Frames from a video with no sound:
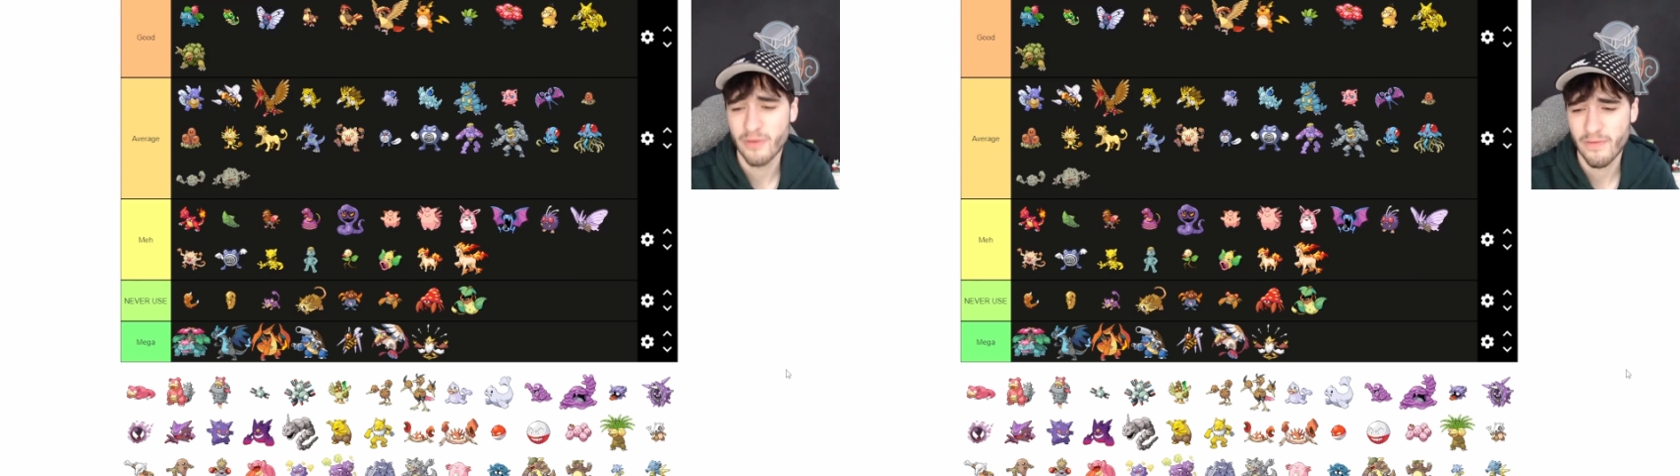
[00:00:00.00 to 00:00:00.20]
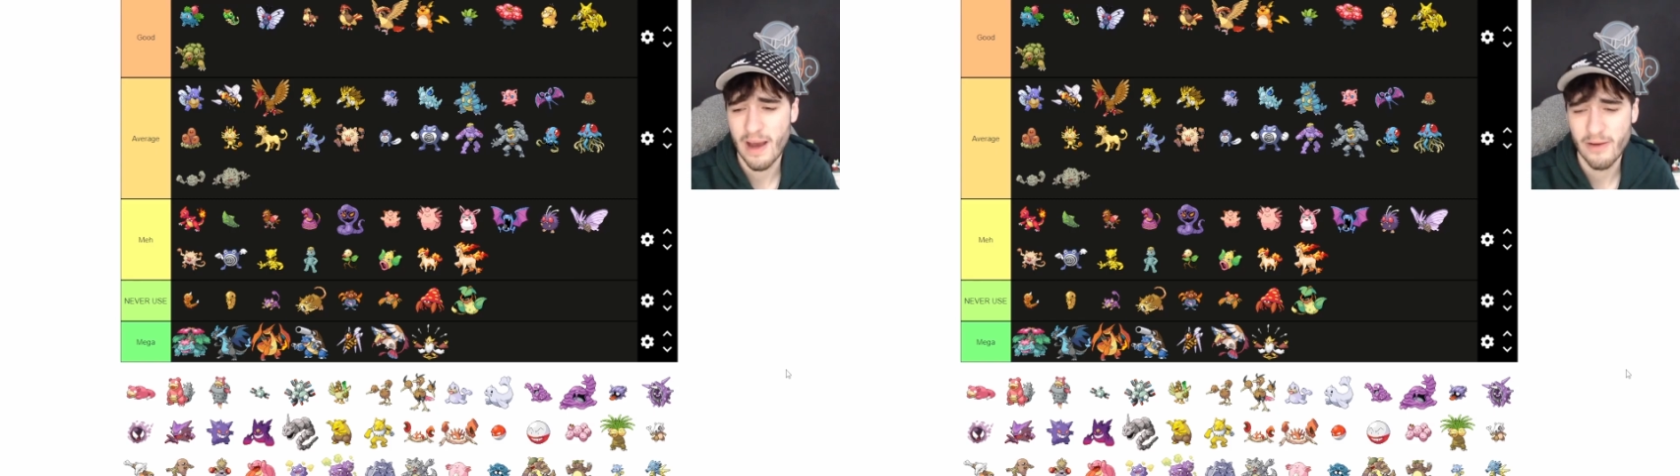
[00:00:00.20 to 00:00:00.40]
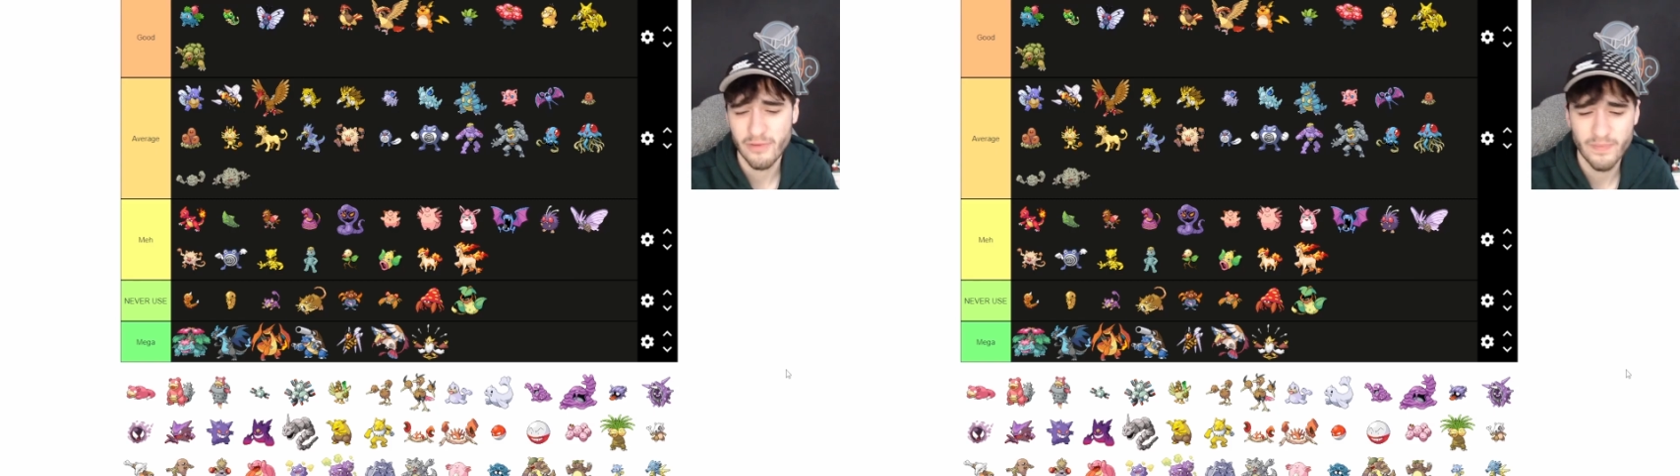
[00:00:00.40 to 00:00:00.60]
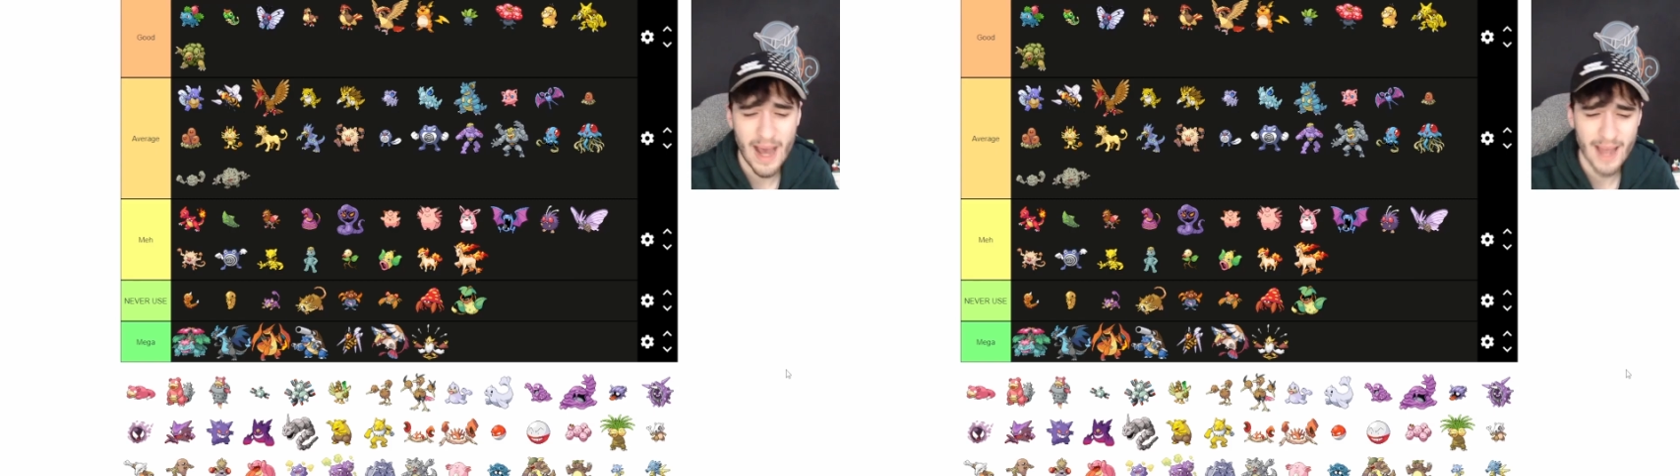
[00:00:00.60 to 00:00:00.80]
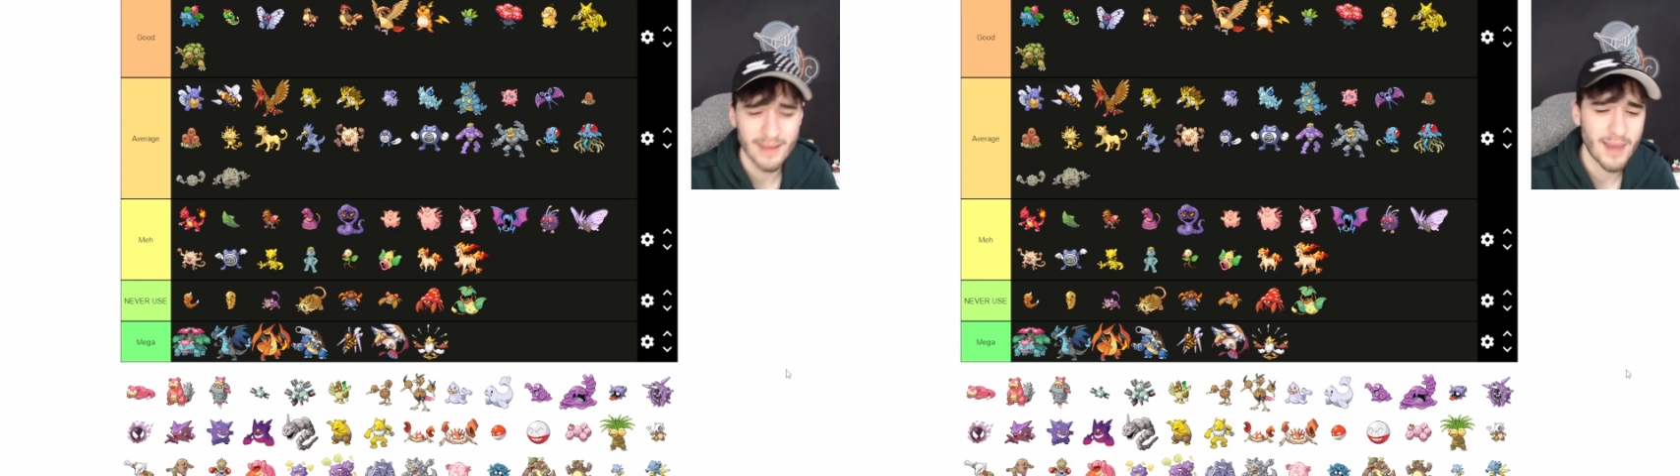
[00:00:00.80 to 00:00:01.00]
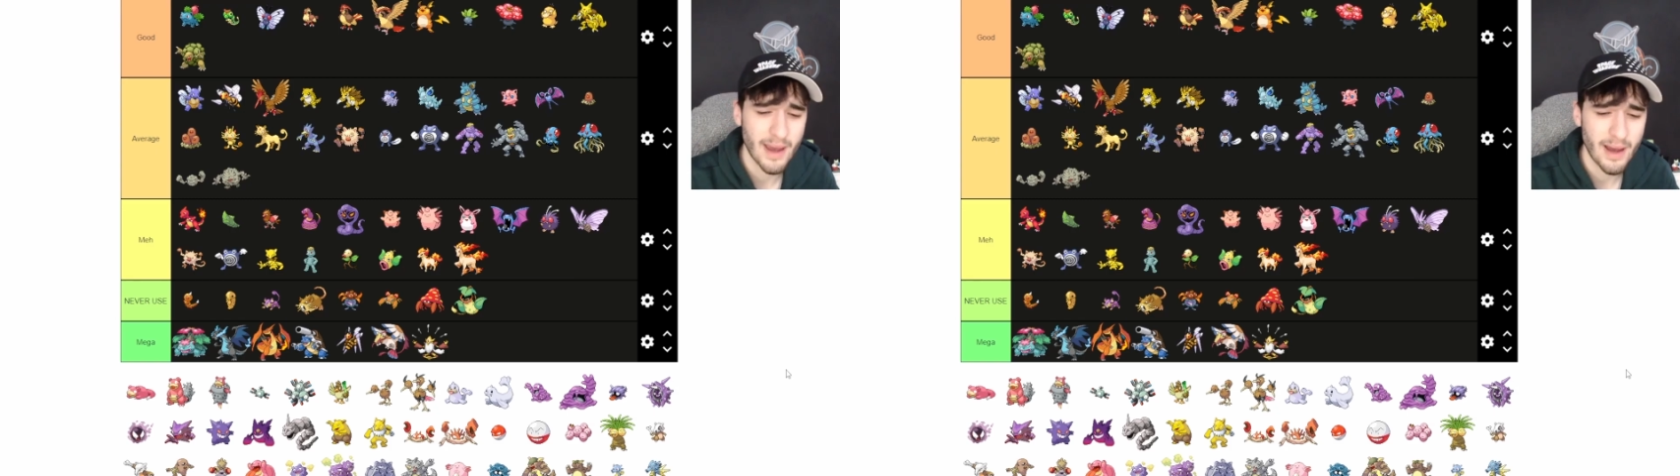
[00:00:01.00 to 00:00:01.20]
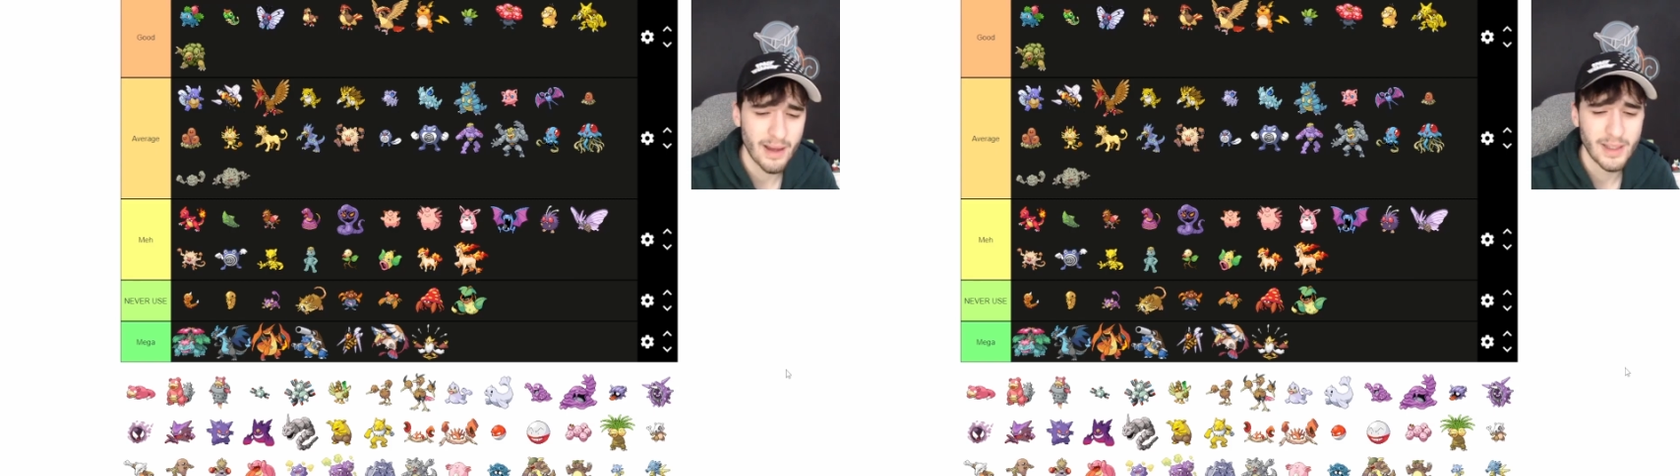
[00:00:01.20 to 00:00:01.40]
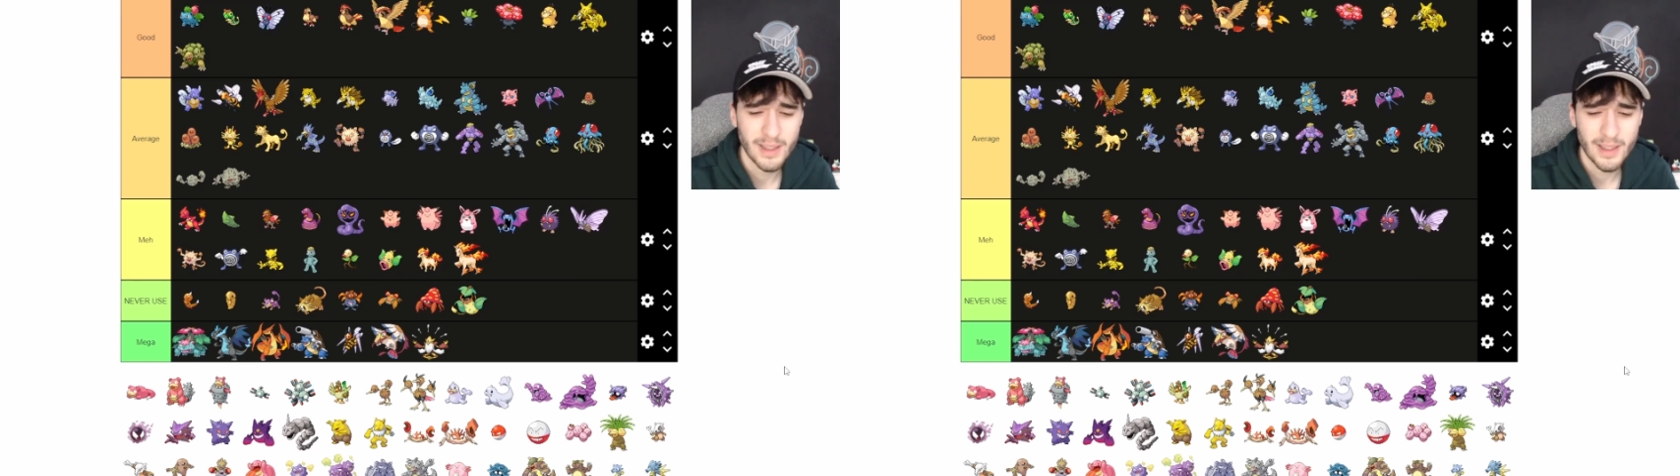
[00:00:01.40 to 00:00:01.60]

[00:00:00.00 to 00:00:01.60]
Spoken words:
with how bad they are.